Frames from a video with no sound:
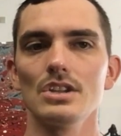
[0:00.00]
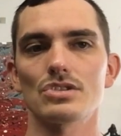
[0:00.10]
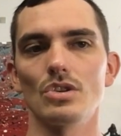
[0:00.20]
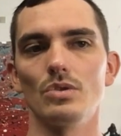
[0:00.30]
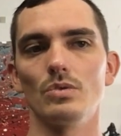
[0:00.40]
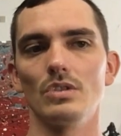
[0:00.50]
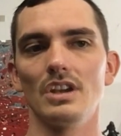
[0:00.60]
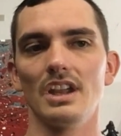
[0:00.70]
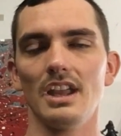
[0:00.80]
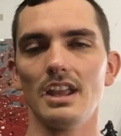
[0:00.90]
So
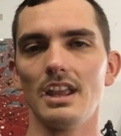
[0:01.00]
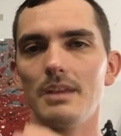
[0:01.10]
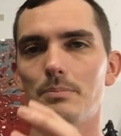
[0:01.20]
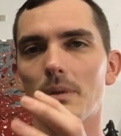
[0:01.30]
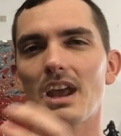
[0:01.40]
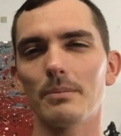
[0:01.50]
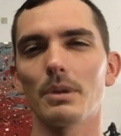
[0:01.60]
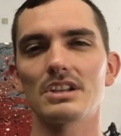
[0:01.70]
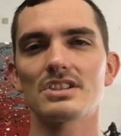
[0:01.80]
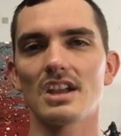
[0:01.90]
it kind of
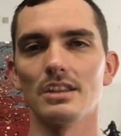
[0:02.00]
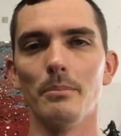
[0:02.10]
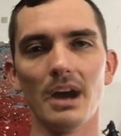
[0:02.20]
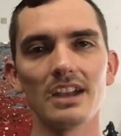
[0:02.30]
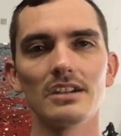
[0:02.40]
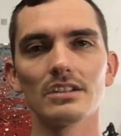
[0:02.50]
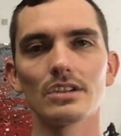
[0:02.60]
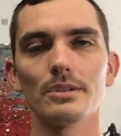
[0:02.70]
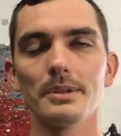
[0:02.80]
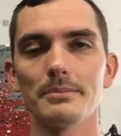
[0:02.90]
breaks down the binder a
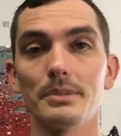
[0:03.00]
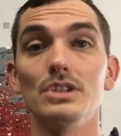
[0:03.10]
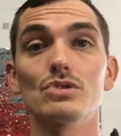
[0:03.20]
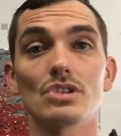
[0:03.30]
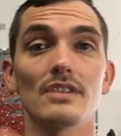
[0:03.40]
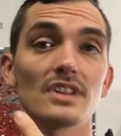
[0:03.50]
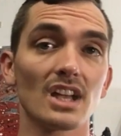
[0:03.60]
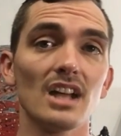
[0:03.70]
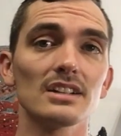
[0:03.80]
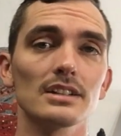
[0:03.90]
little bit, but you still have the
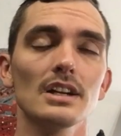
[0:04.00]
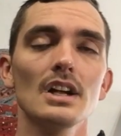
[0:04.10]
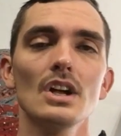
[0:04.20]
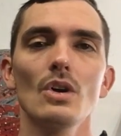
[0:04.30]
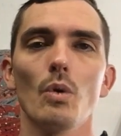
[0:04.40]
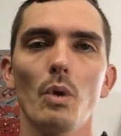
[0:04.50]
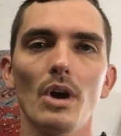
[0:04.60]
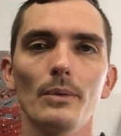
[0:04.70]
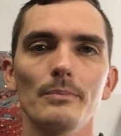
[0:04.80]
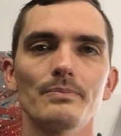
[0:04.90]
color.
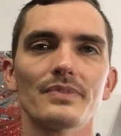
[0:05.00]
Well,